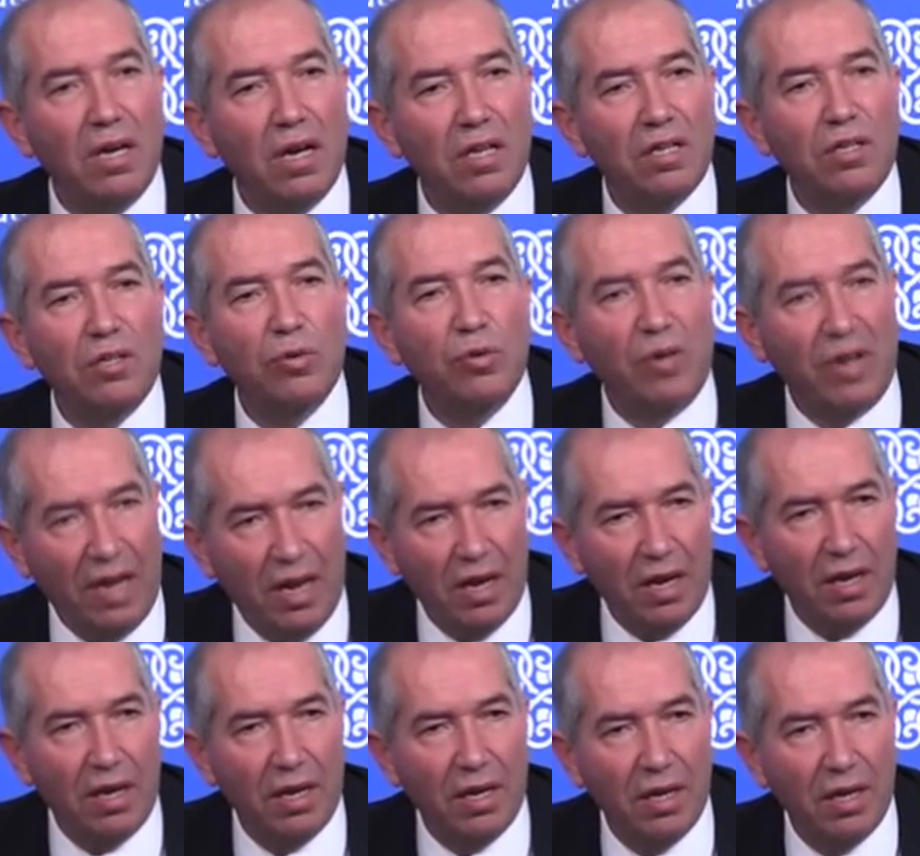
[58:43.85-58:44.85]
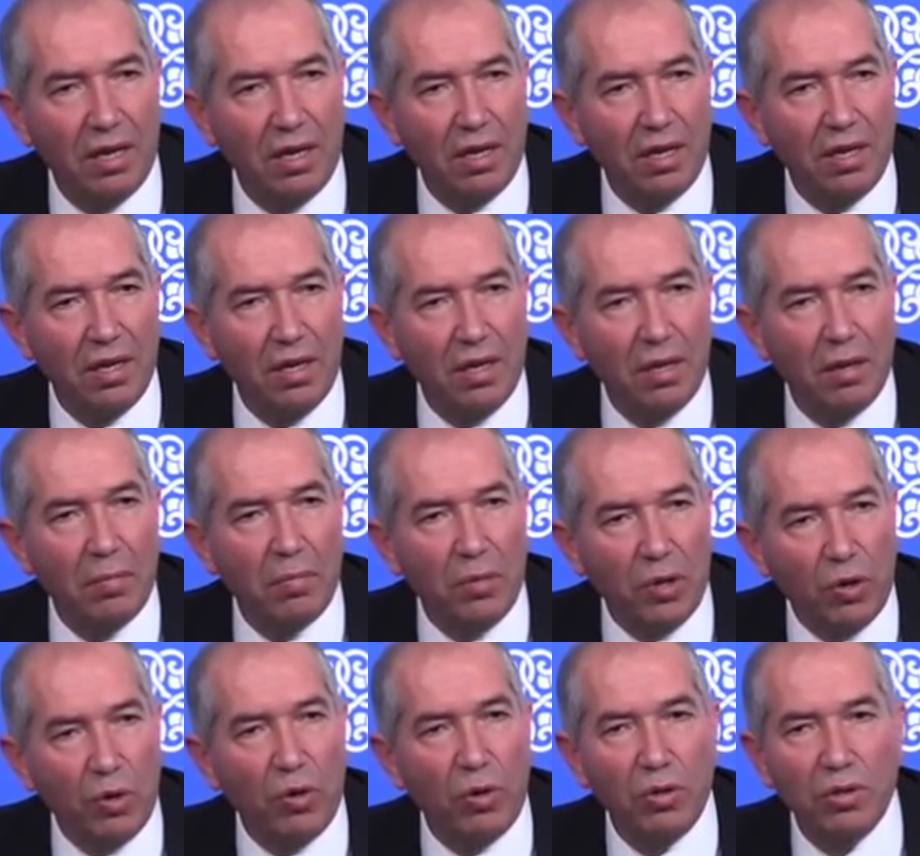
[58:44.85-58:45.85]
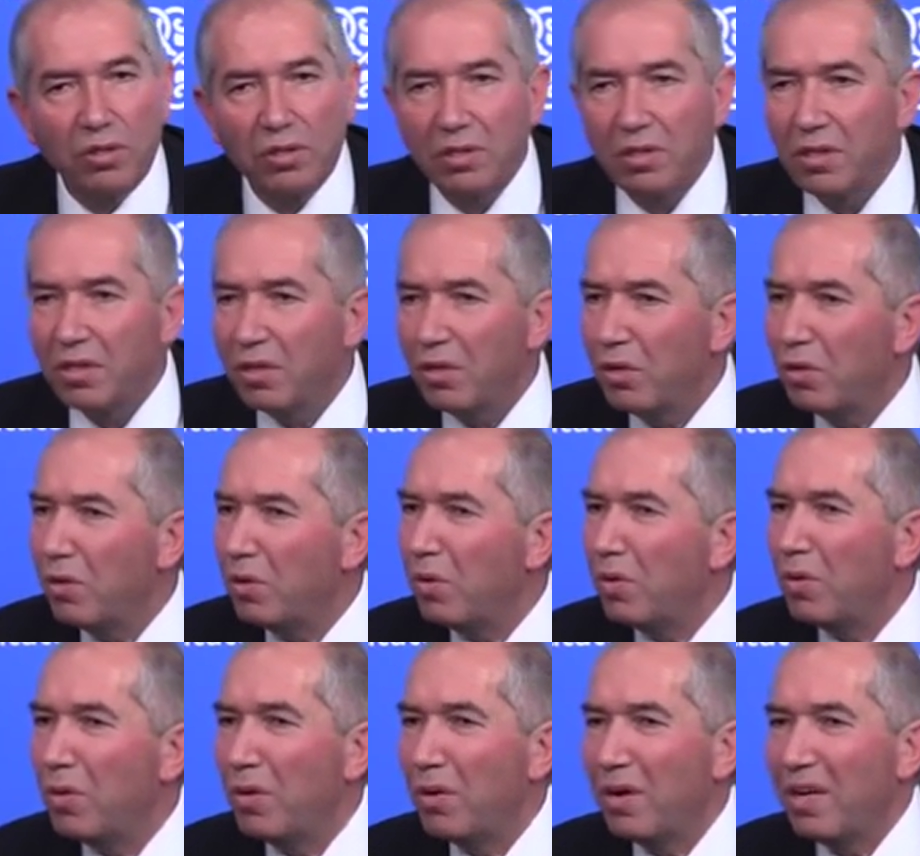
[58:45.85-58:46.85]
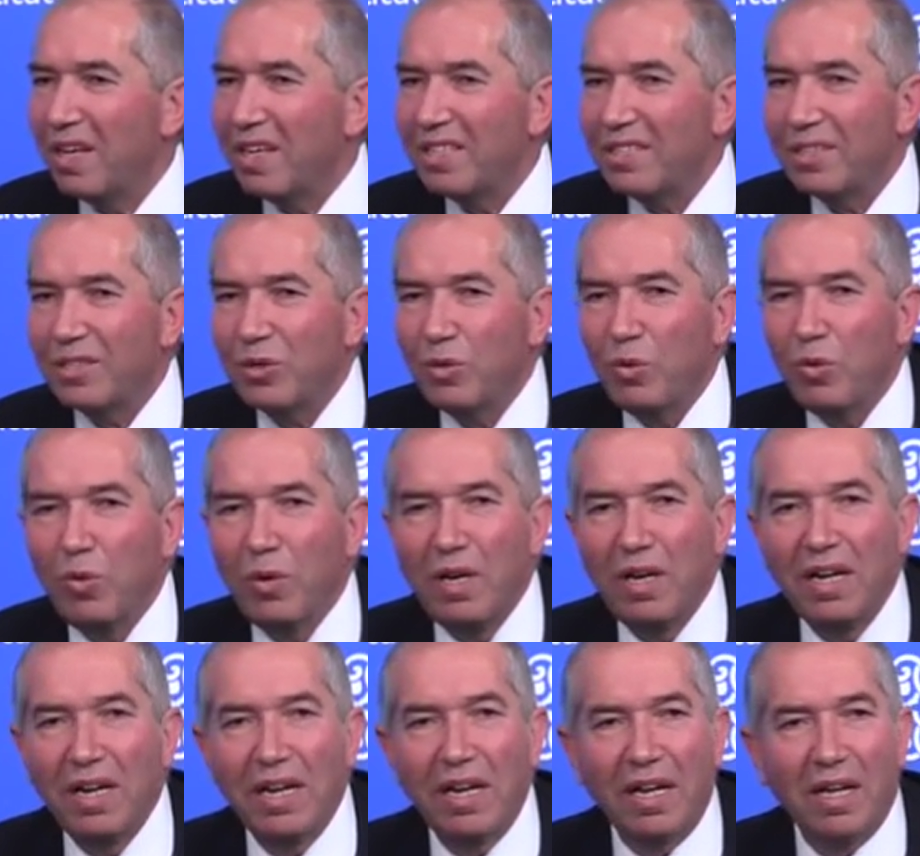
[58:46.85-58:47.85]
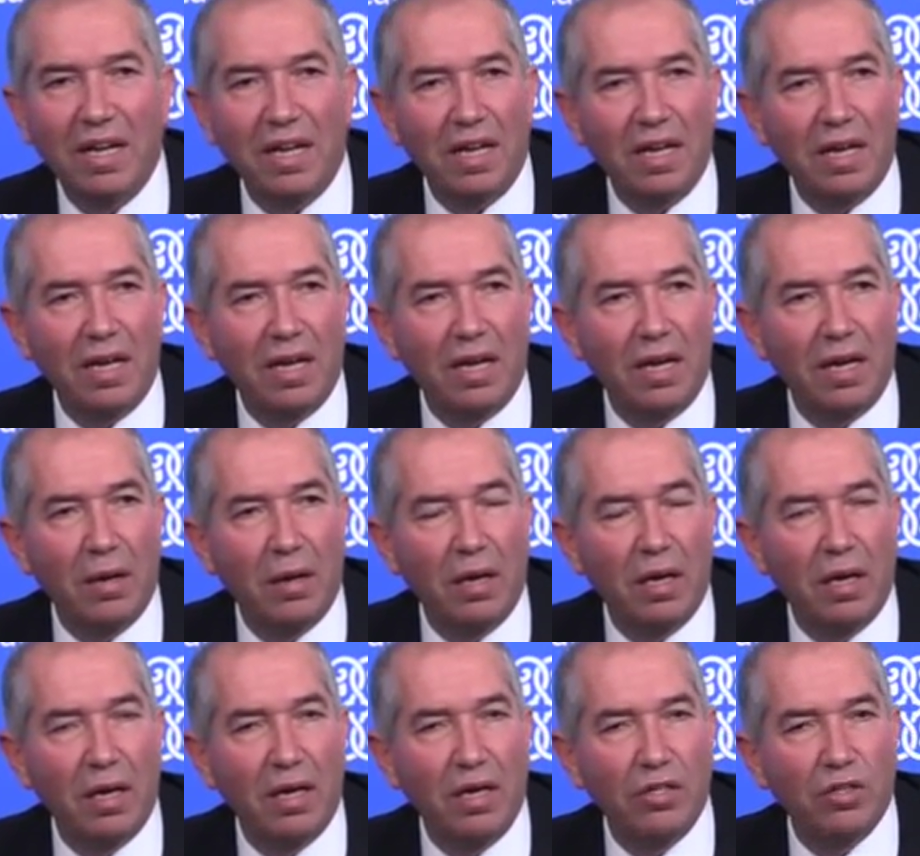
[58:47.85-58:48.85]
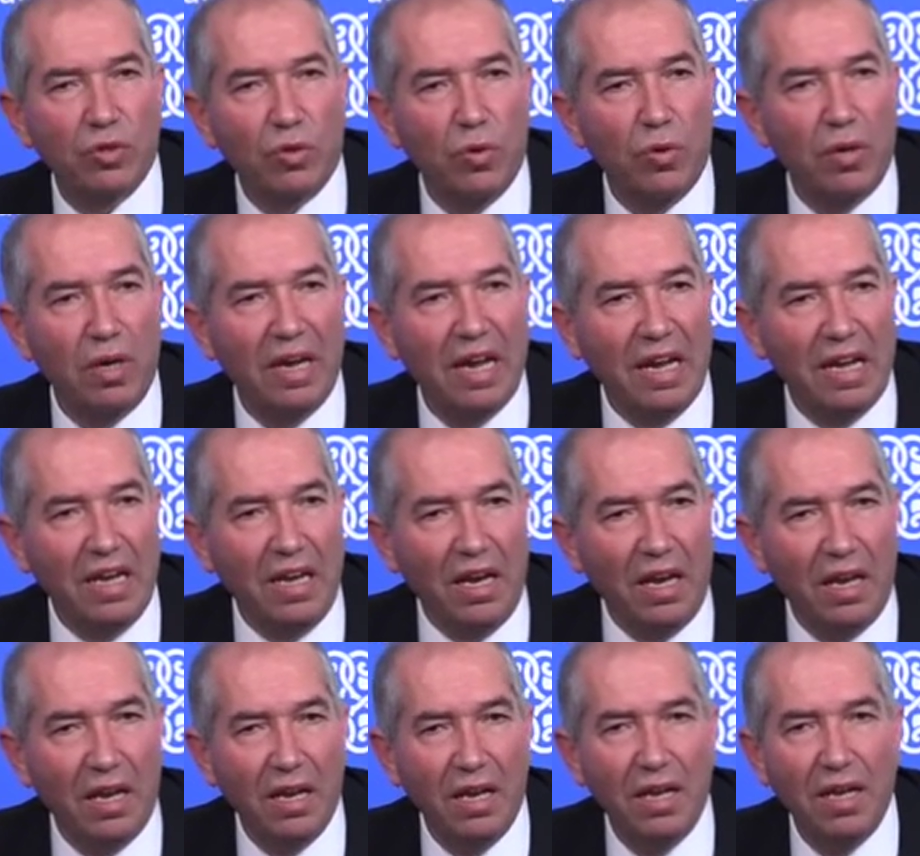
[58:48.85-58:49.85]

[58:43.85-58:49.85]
not to kill. Because, you know, school, uh, school lady,